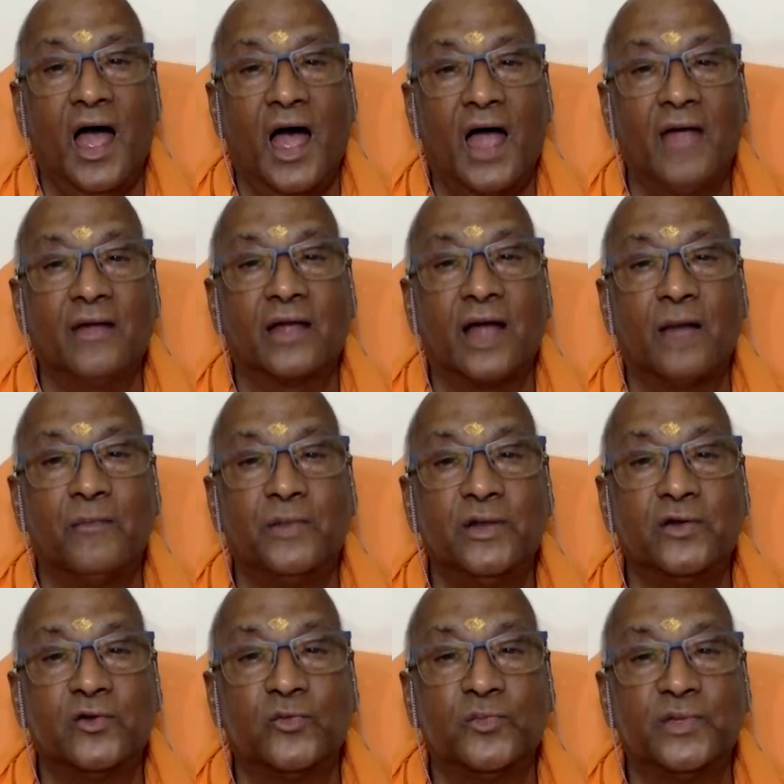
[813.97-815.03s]
I come
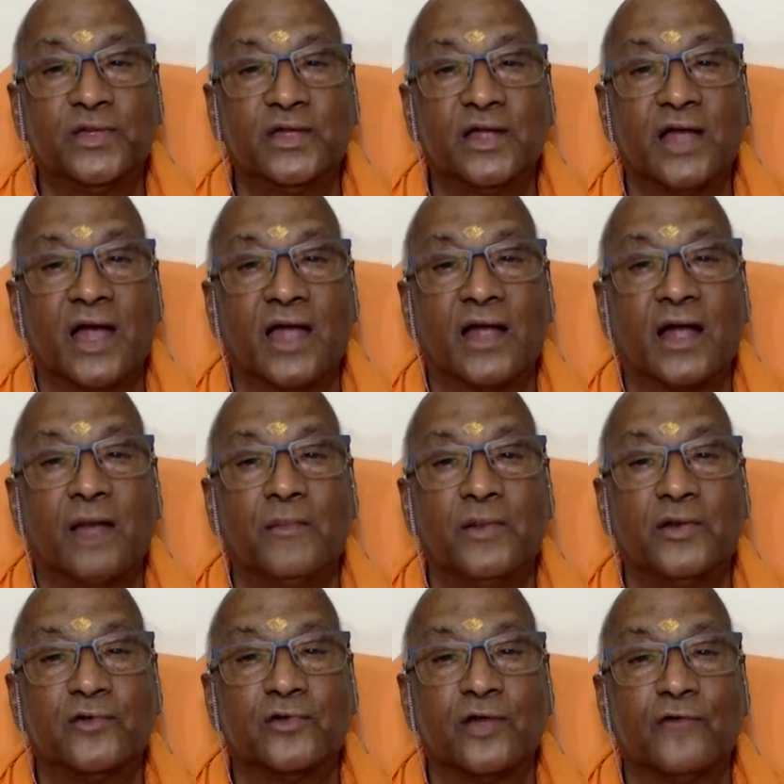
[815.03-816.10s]
into being, I come
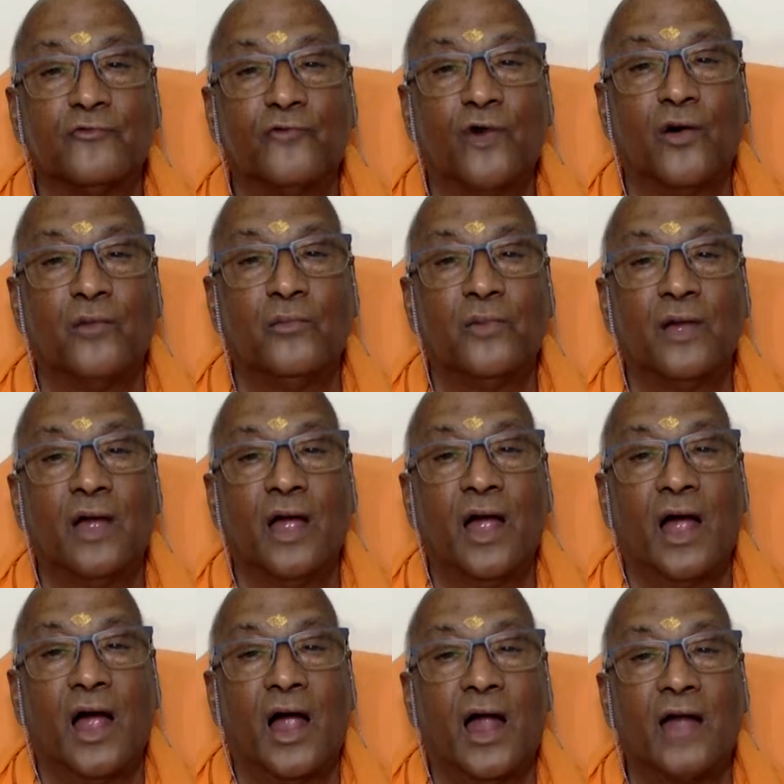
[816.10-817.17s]
into a form,
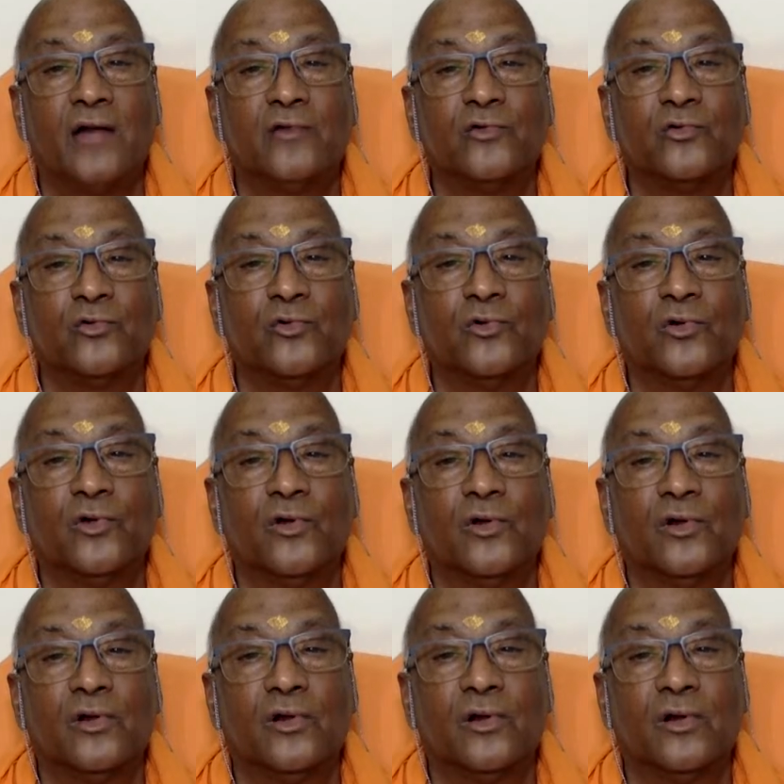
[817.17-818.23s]
and to
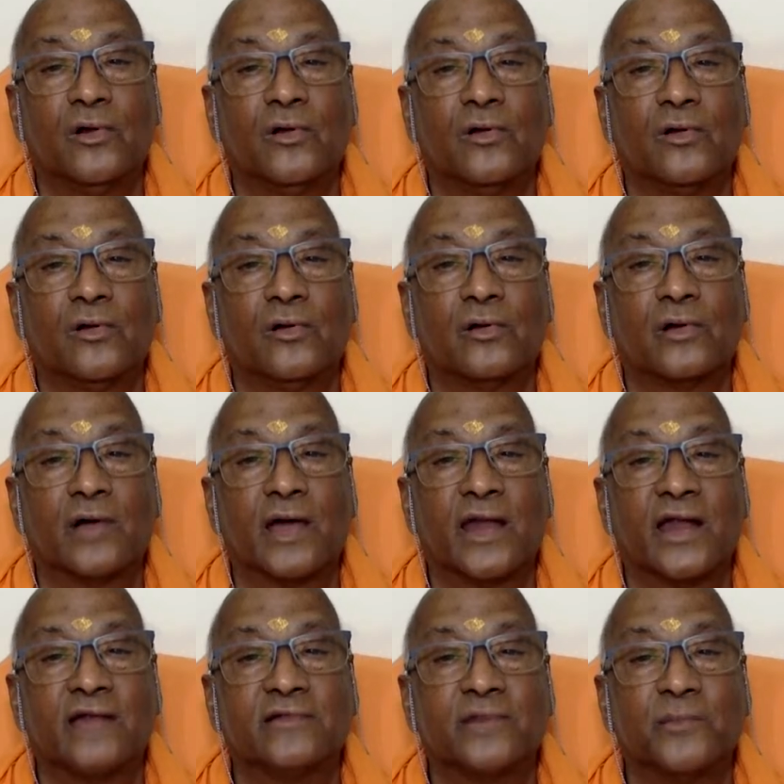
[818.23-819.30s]

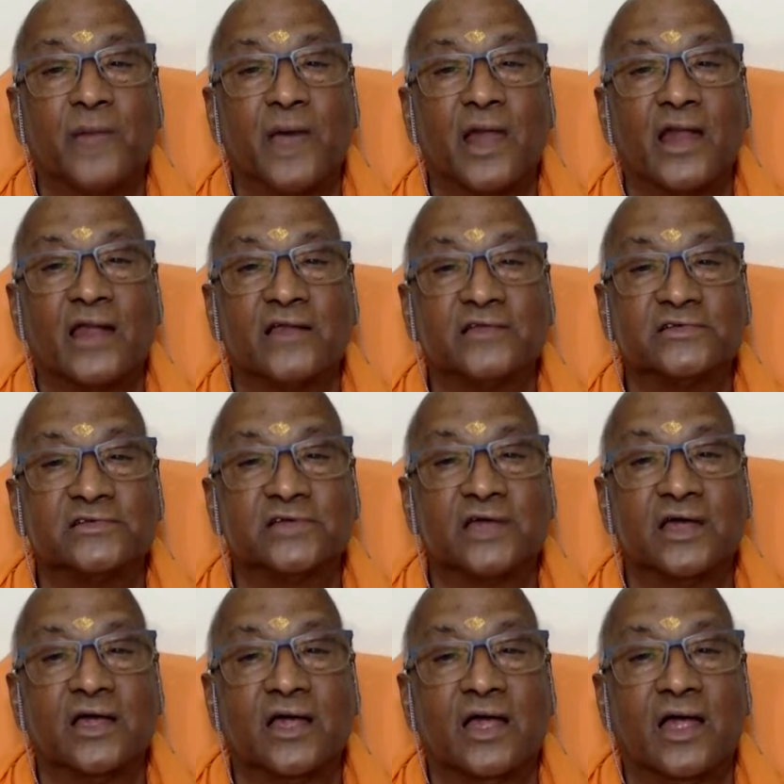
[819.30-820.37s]
correct the balance.
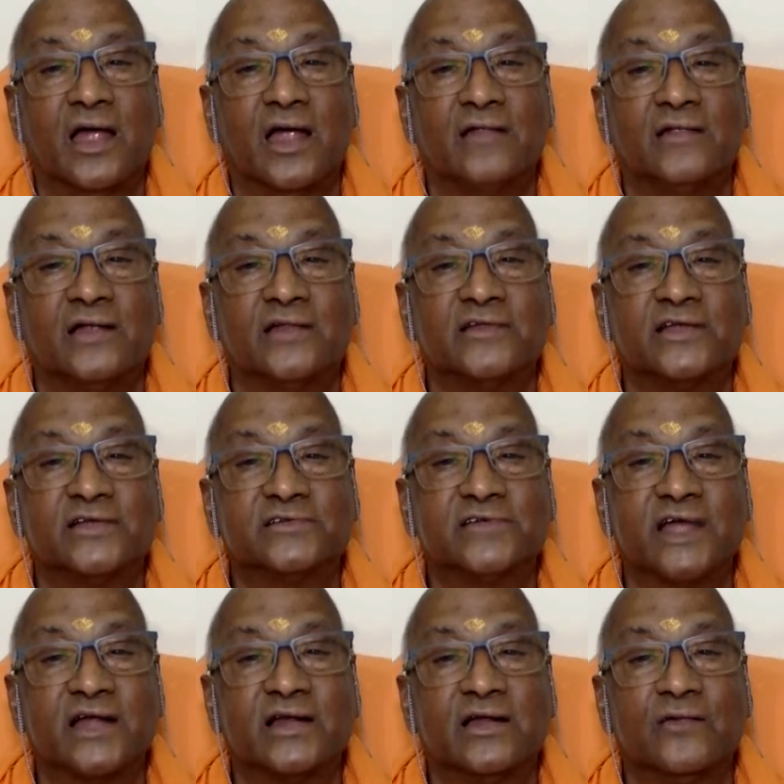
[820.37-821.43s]
That is
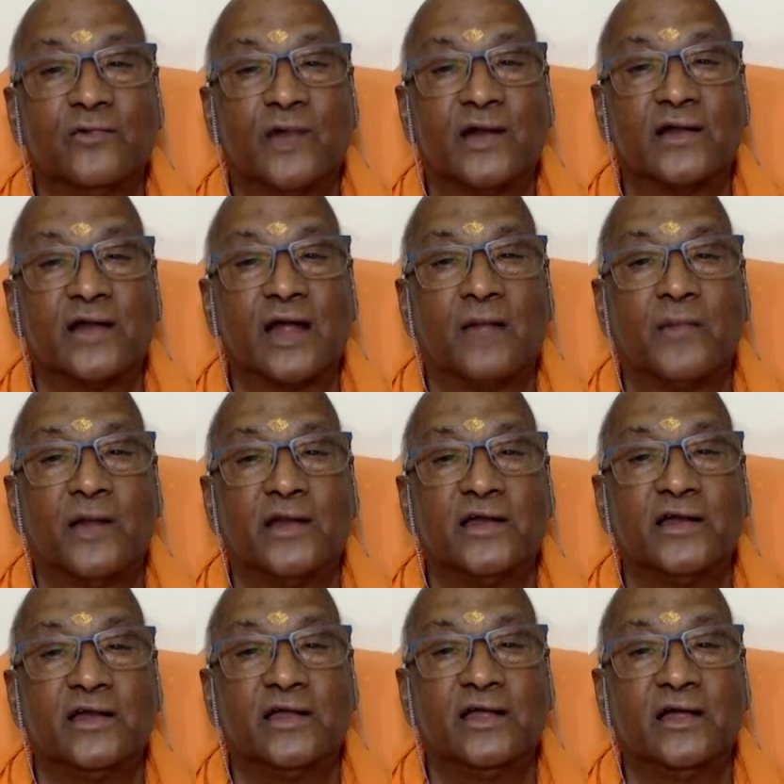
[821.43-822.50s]
exactly what Rama
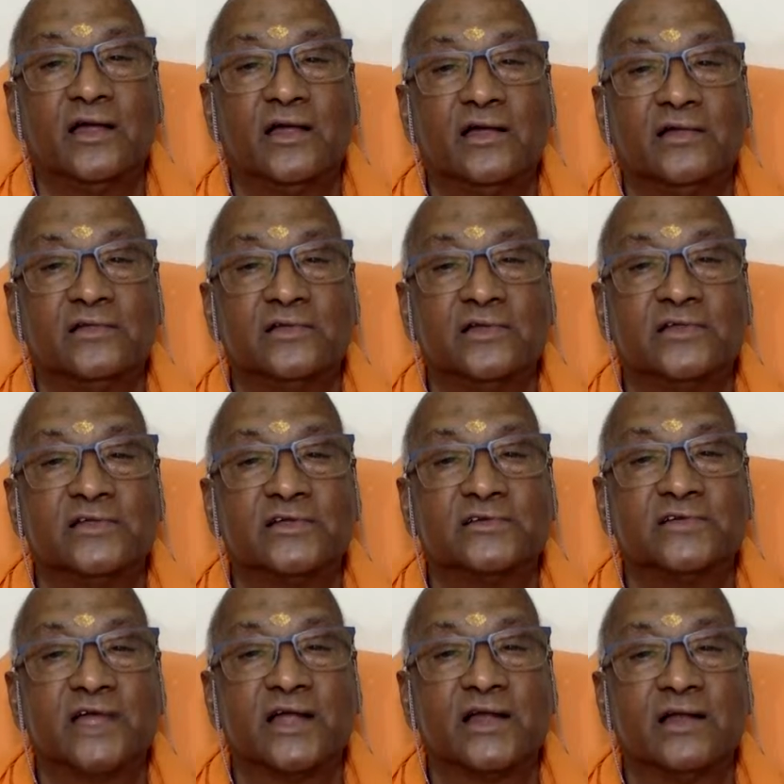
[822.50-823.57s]
did. That is
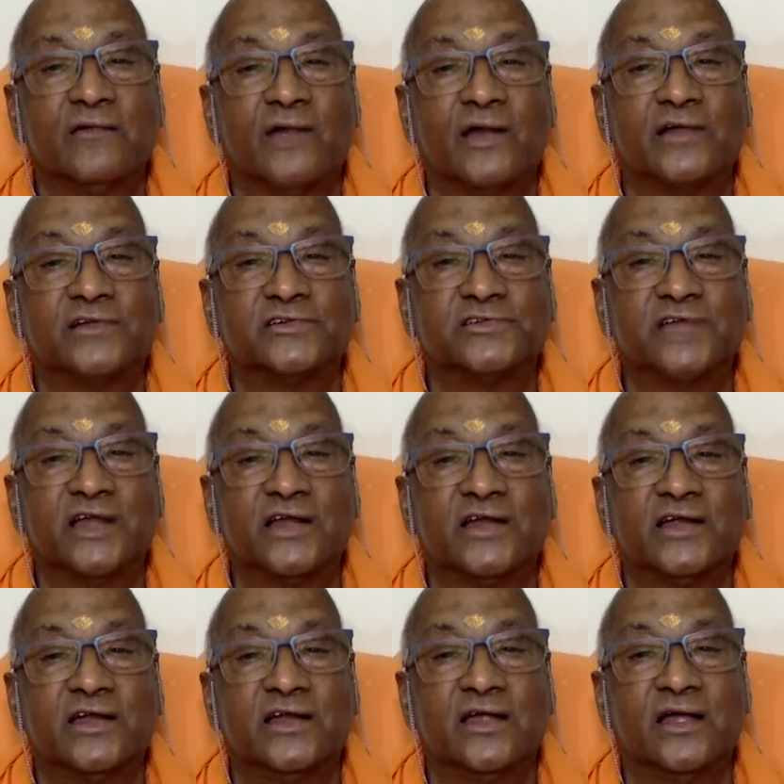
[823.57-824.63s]
exactly what Krishna
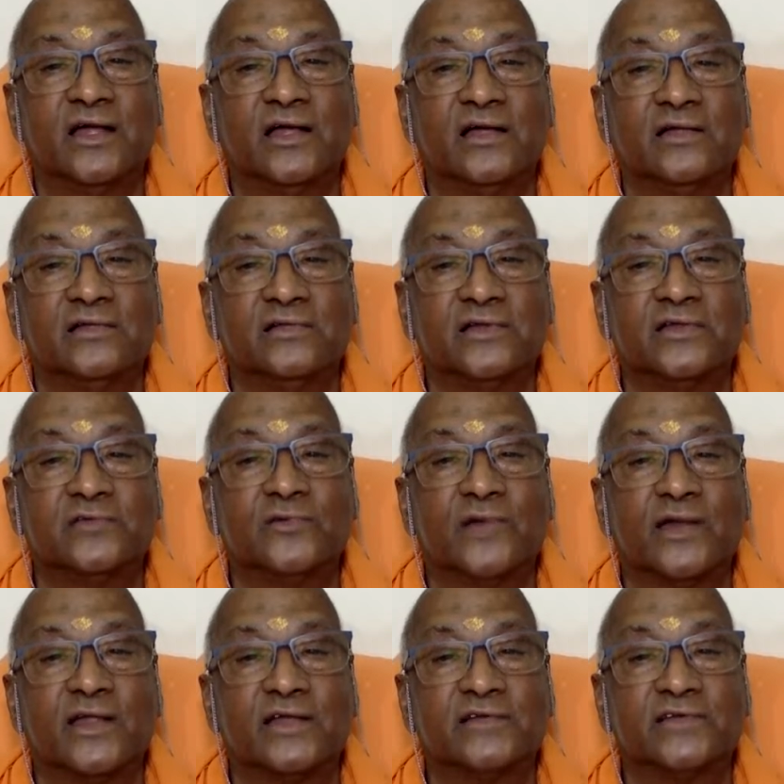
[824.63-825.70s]
did. That is
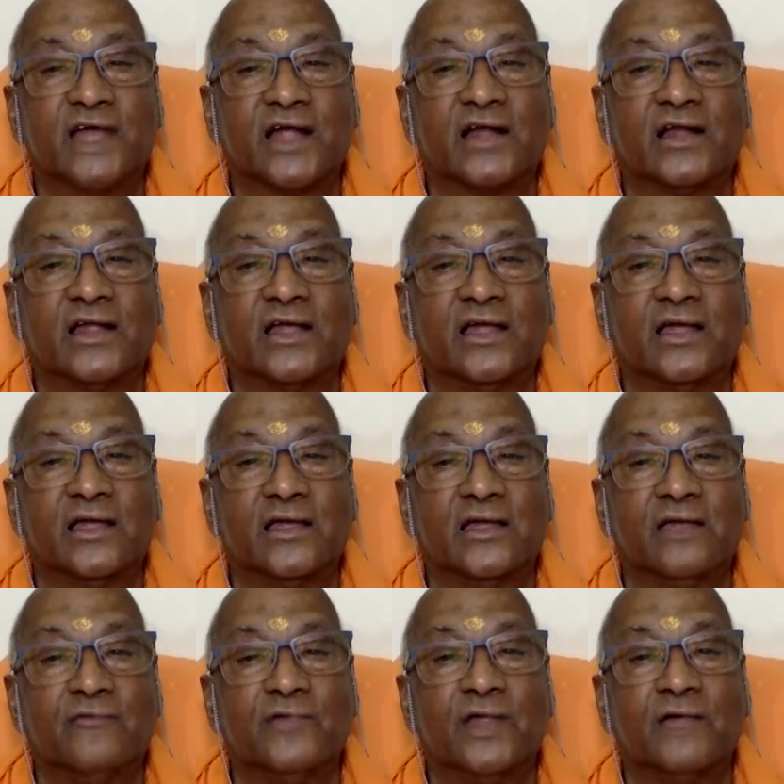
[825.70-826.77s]
what exactly
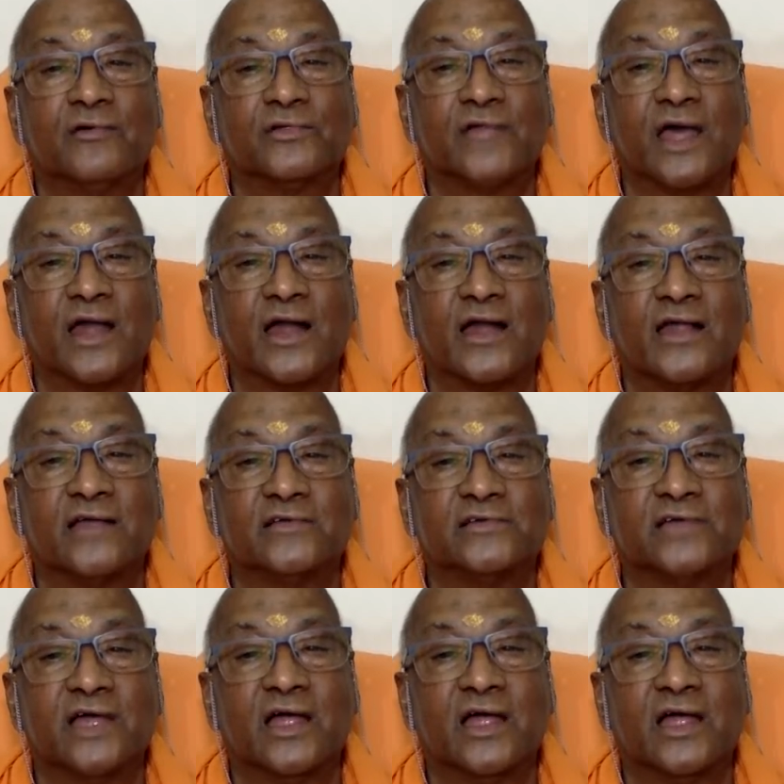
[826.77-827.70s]
every avatara does.